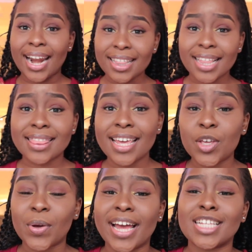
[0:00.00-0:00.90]
Another
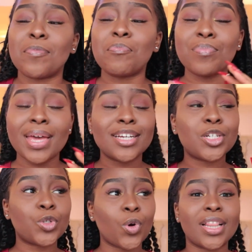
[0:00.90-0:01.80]
thing, you guys, make
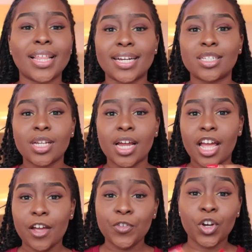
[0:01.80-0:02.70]
sure that
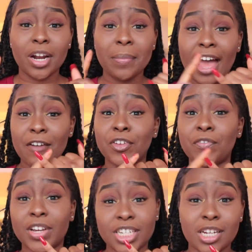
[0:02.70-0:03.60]
if you're gonna be
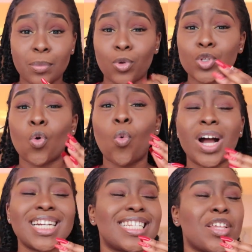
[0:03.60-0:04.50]
having vegetables,
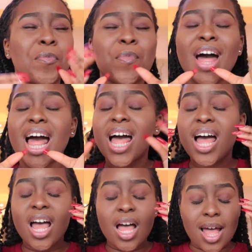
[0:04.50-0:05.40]
wash them
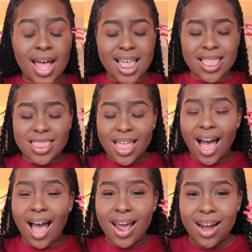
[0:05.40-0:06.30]

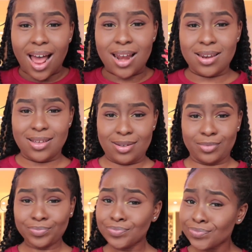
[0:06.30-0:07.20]
thoroughly.
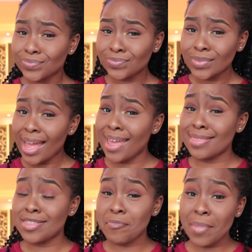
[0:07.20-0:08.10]
hmm?
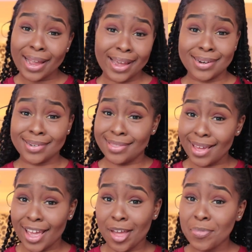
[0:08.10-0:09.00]
In the market
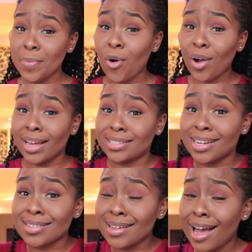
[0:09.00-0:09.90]
there, people can
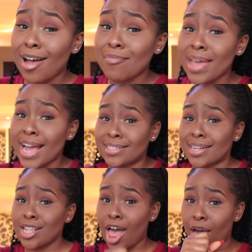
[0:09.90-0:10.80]
just come here,
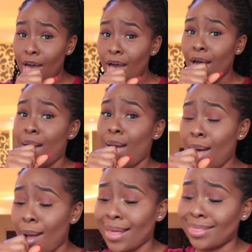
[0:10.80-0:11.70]
just
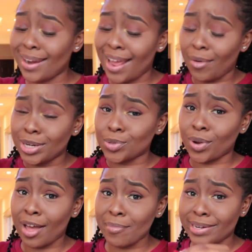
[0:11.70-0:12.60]
and then I want to
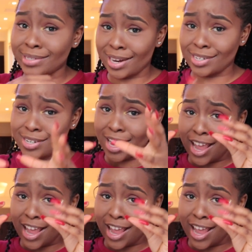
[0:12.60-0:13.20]
come and touch